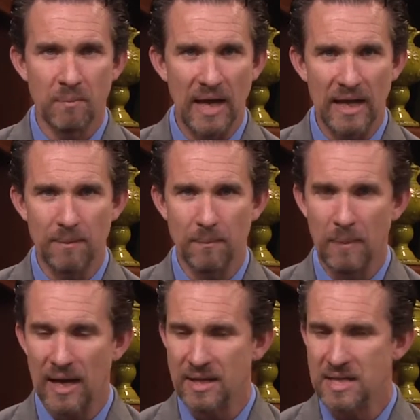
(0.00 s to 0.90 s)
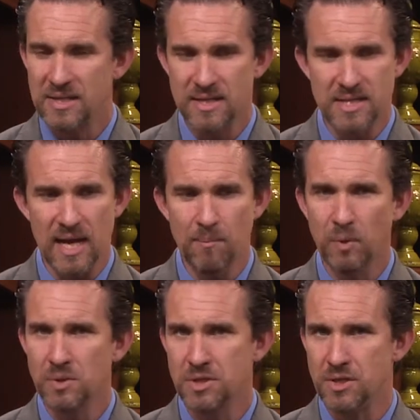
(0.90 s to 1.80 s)
by, by these
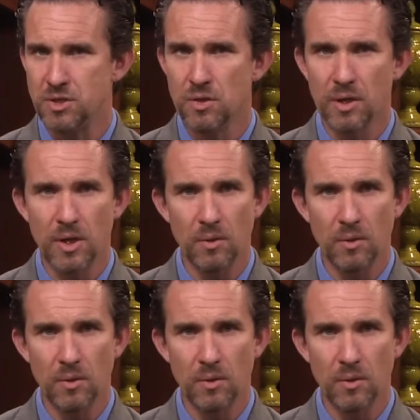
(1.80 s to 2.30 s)
examples that you can